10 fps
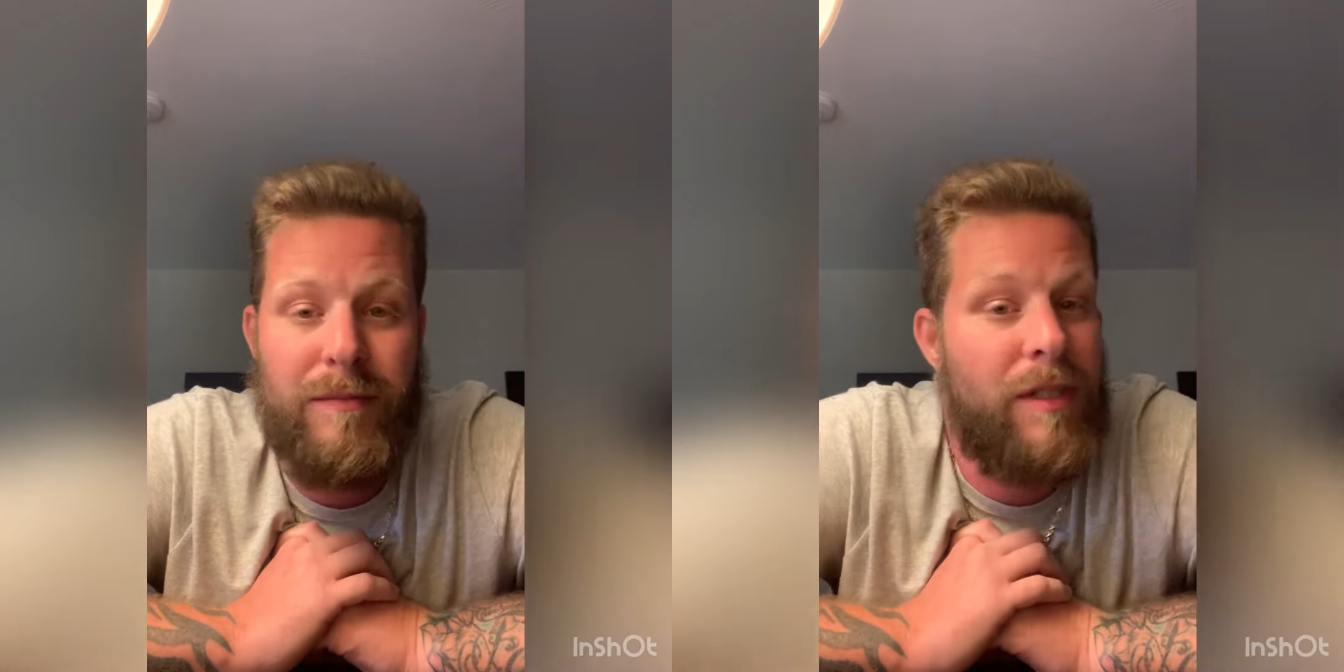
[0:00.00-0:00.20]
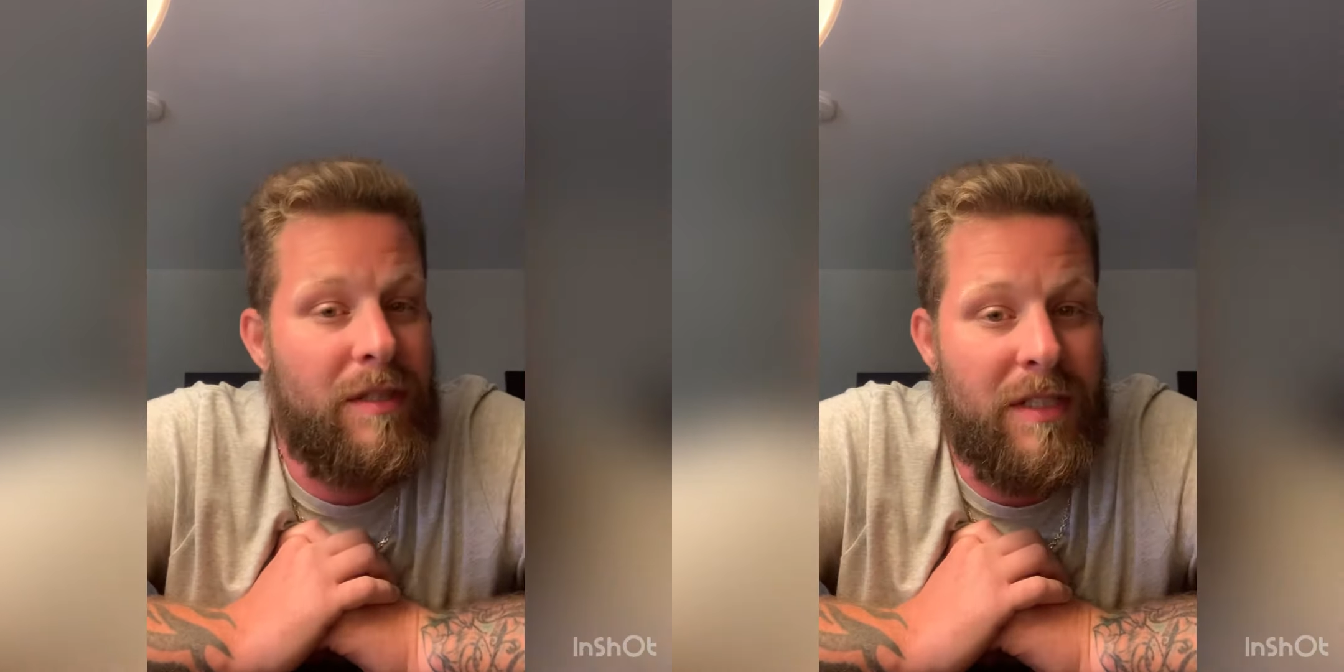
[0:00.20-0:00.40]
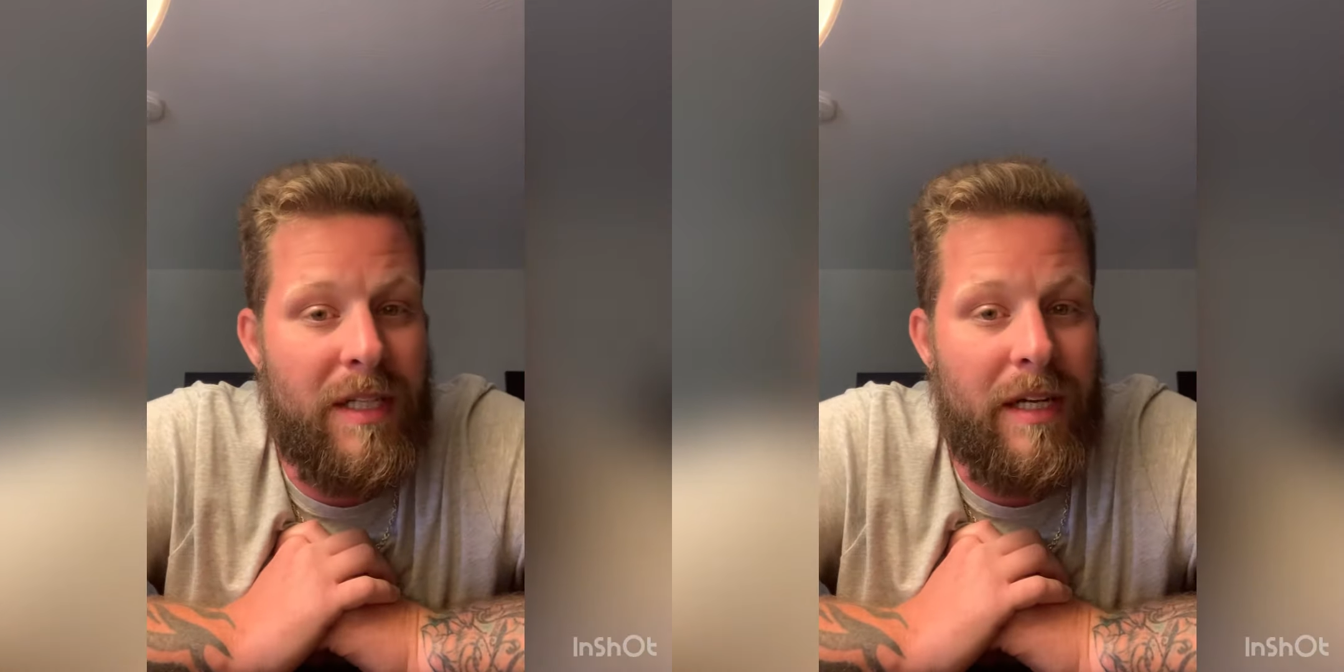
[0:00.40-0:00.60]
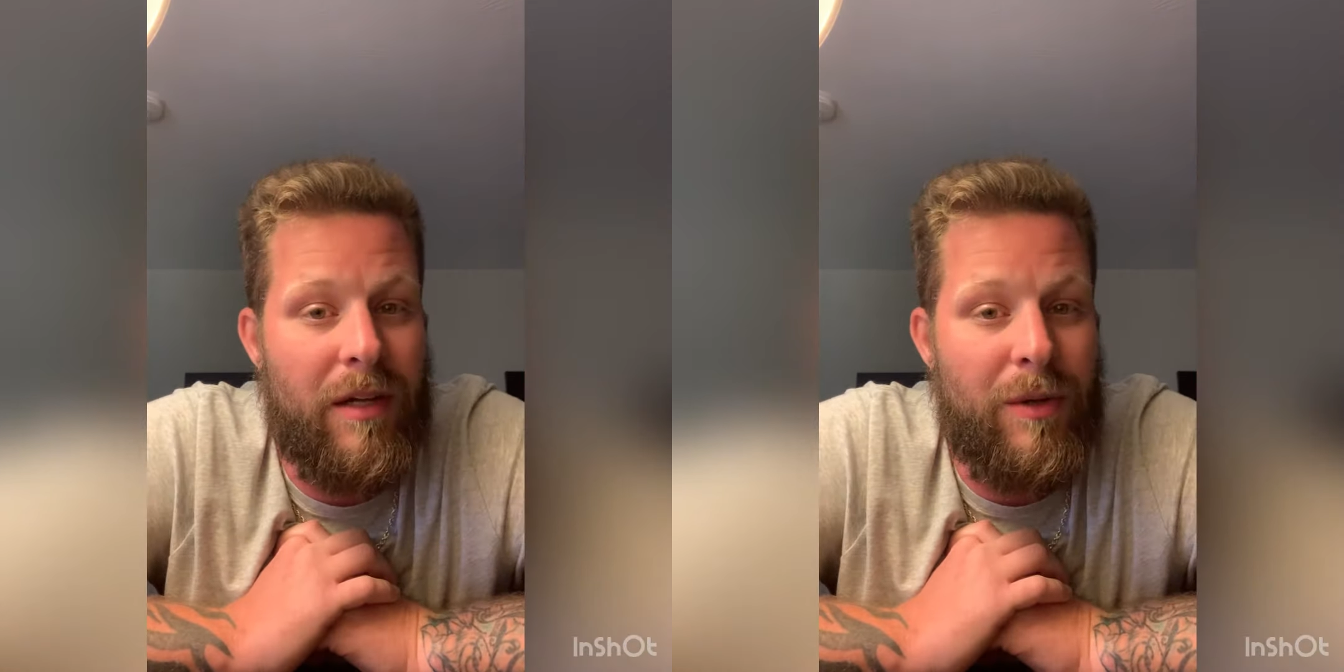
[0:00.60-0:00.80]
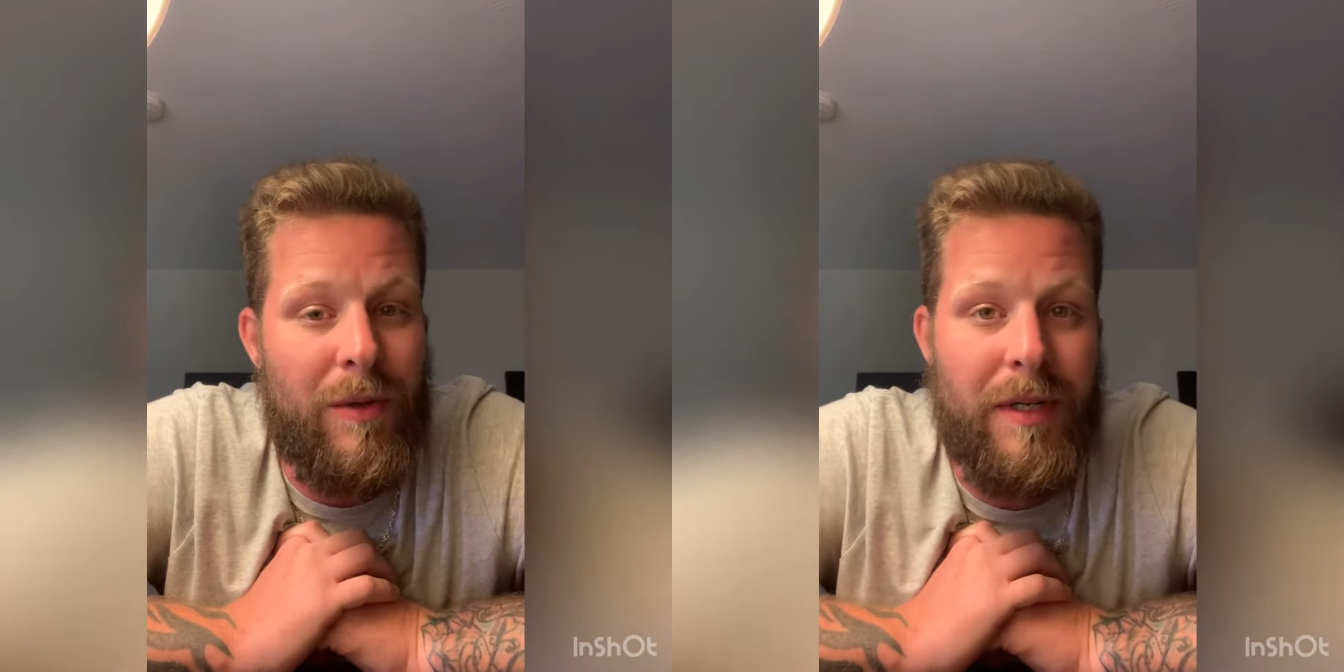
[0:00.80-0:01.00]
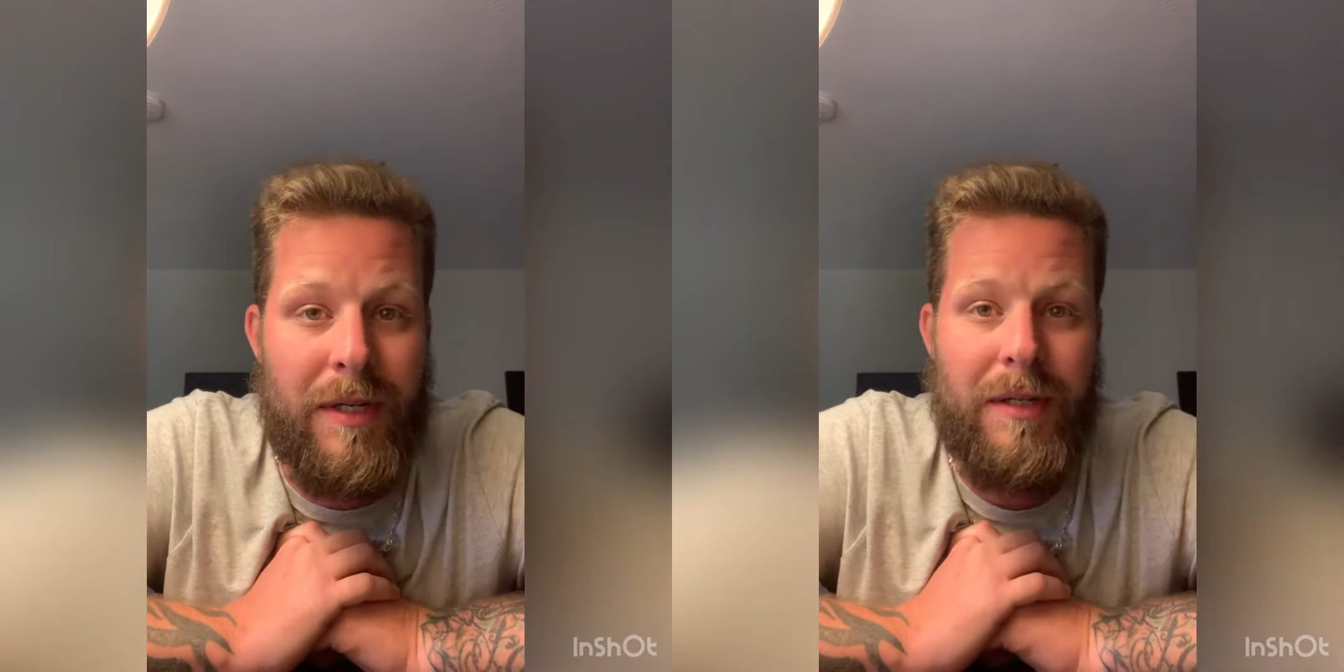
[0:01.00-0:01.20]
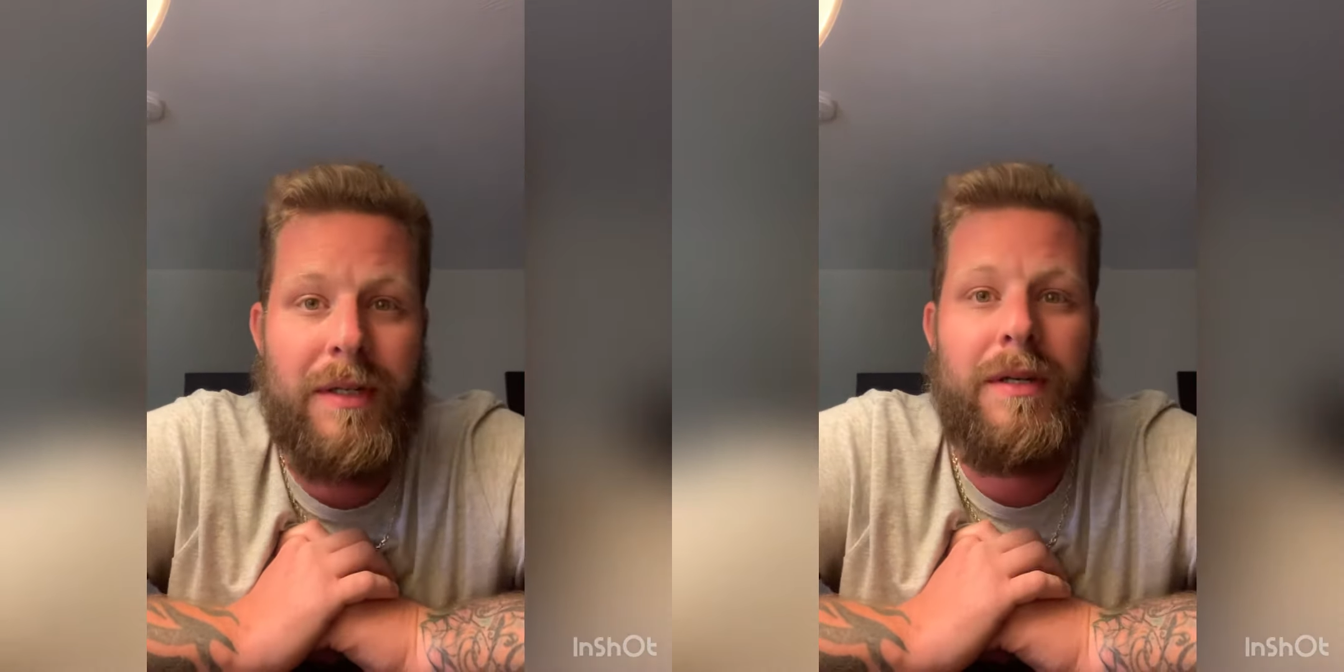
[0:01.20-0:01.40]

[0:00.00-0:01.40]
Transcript: you're a CDL holder.